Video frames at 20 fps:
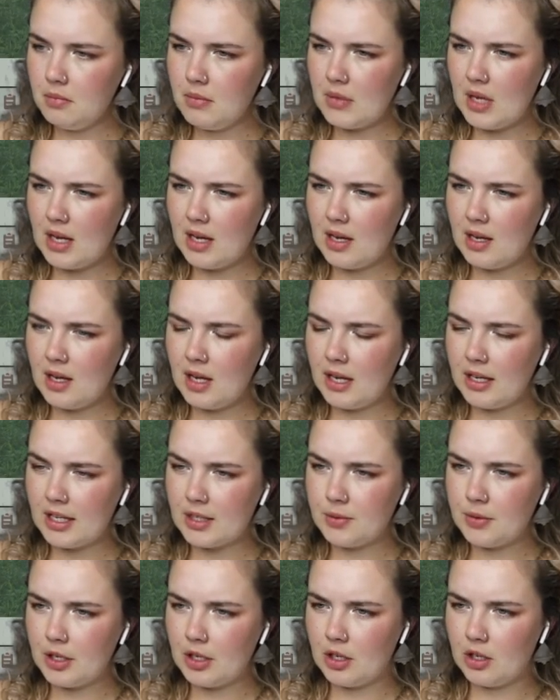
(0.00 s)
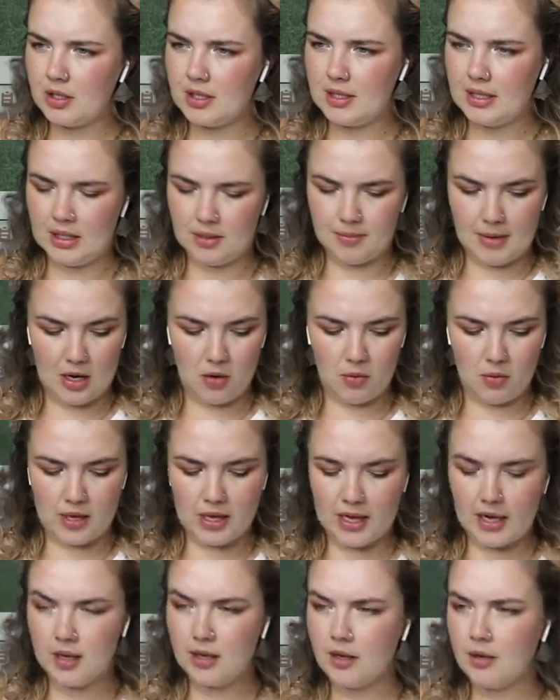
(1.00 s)
I guess we're going to go 6 meter
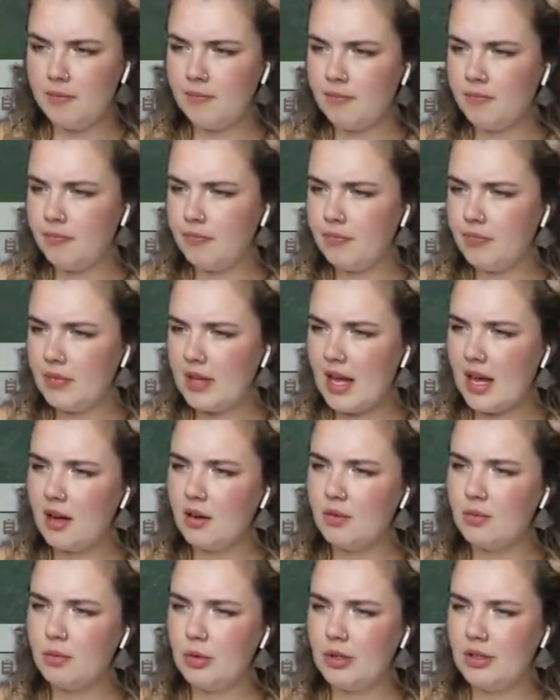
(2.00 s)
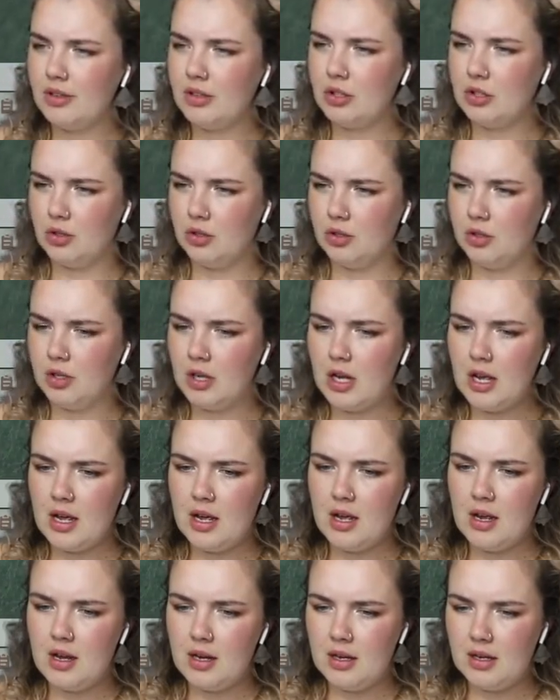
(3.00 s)
wide. That will do.
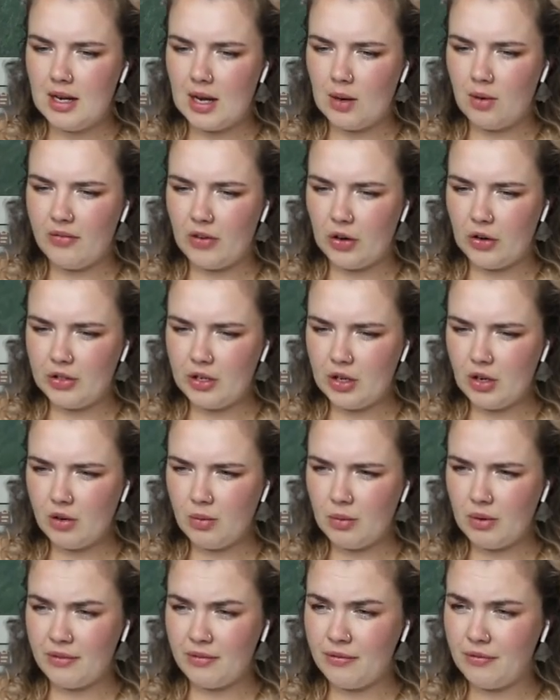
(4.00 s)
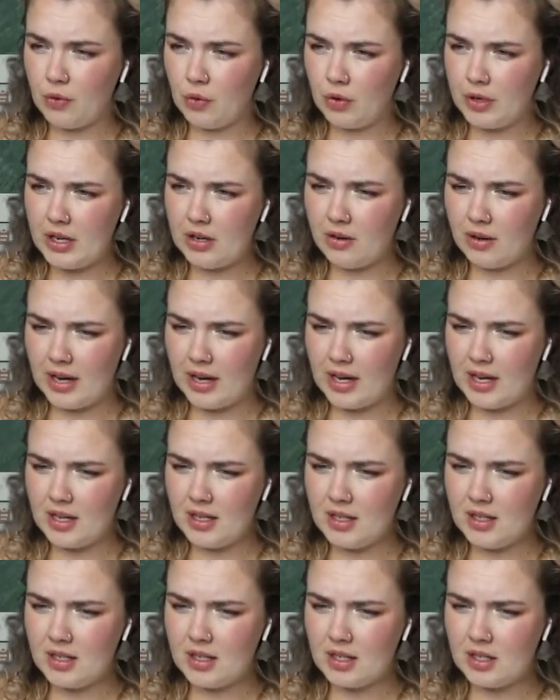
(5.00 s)
Now we've only got, 40
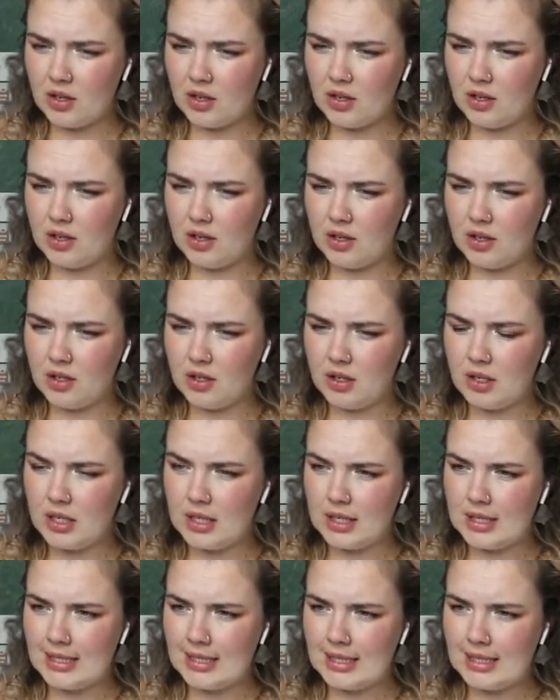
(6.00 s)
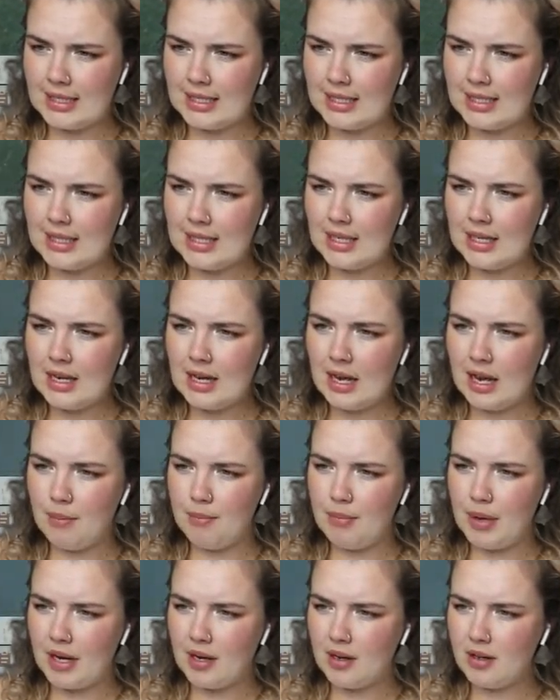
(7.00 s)
grand, so I
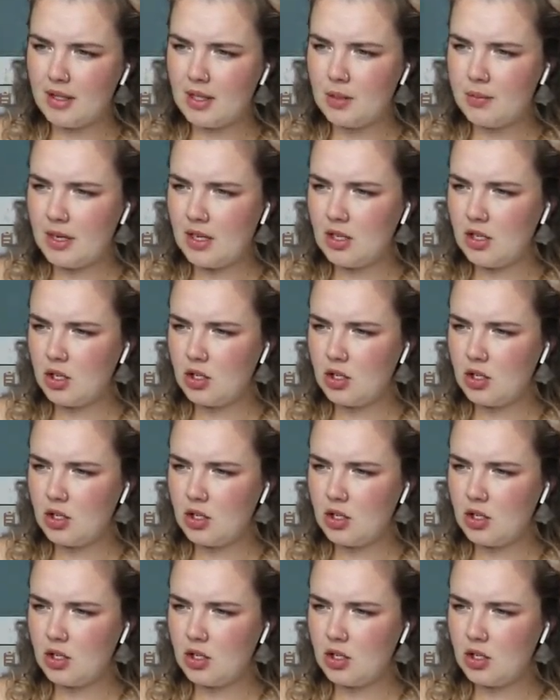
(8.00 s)
better not spend